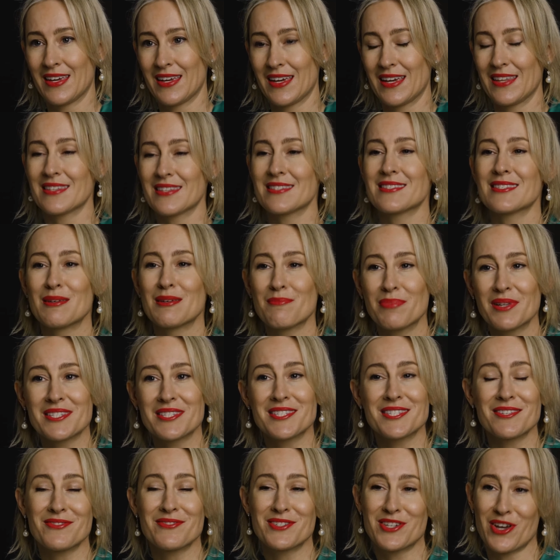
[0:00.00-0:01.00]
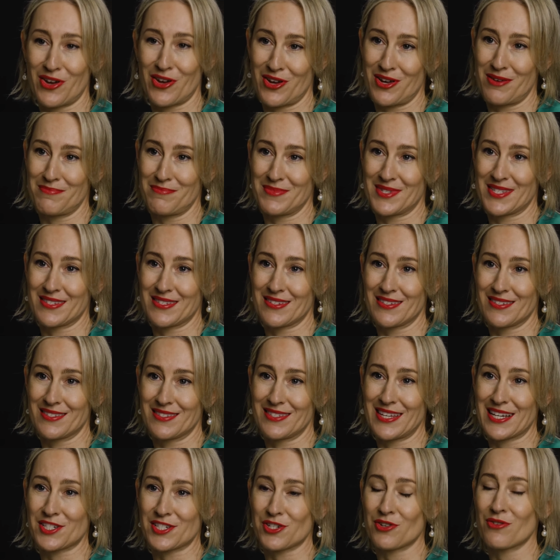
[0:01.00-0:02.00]
In the simplest of terms,
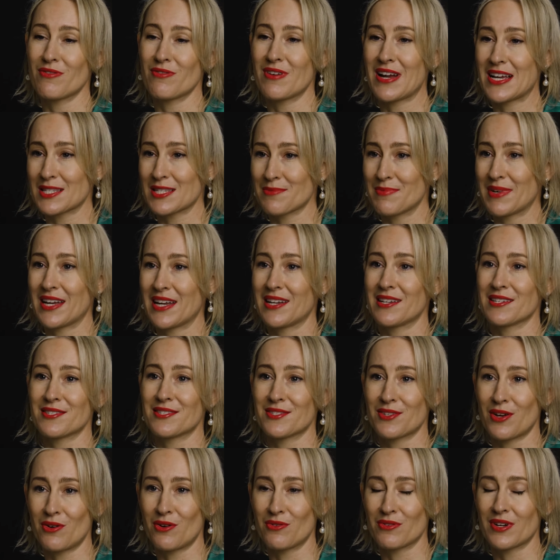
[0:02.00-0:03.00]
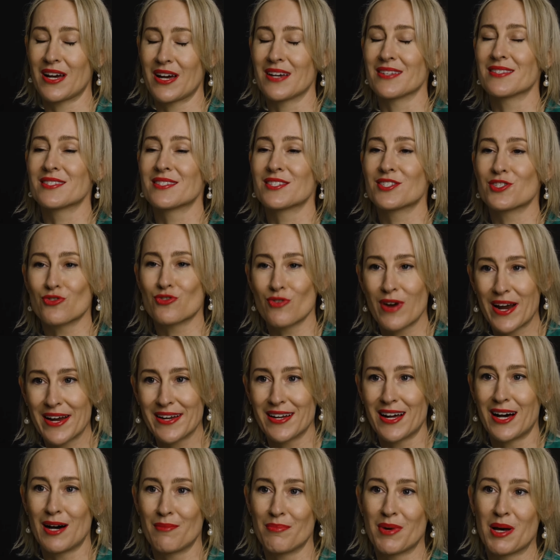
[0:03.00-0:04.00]
sexual harassment and assault are
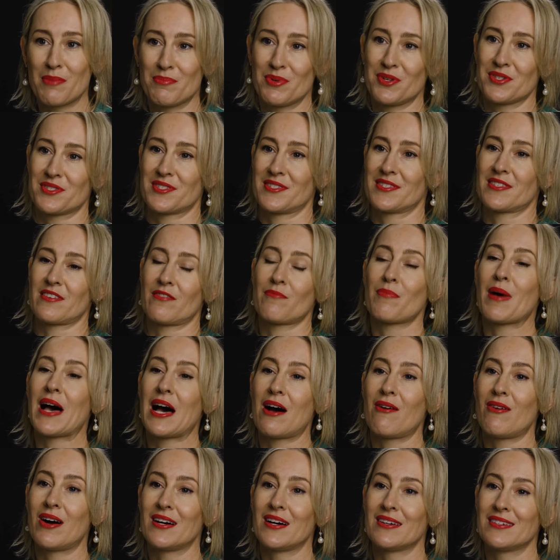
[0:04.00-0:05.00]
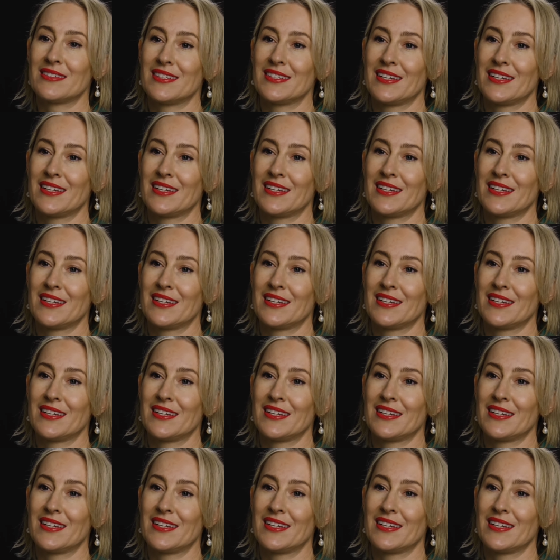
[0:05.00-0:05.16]
straight up abuses of power.